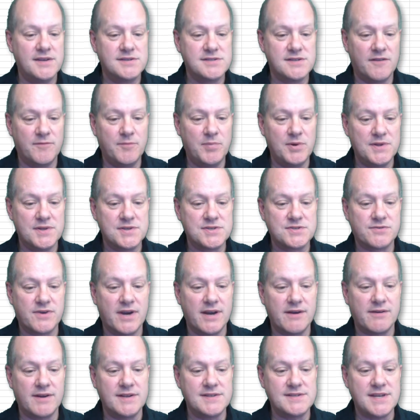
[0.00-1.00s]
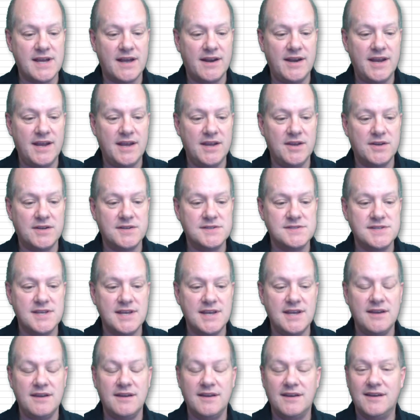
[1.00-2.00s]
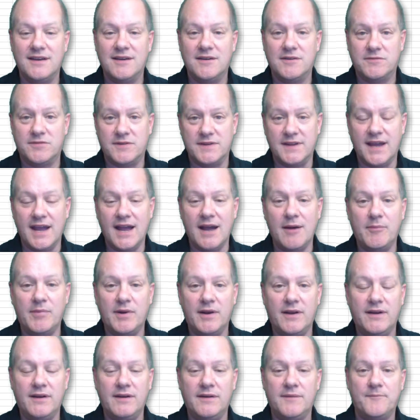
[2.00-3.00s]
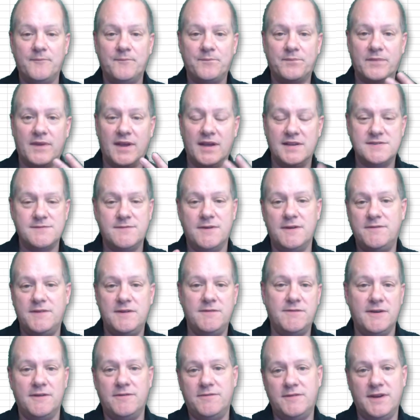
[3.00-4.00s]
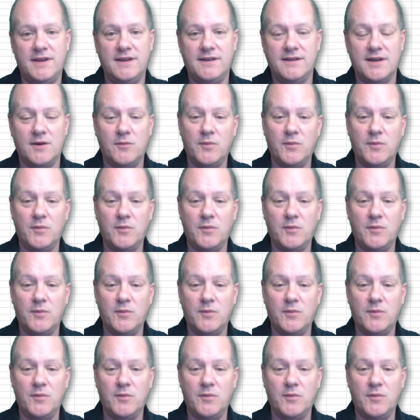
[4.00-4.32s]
So I've put the strike rates down here. You can see for the gambler, it's 50-50.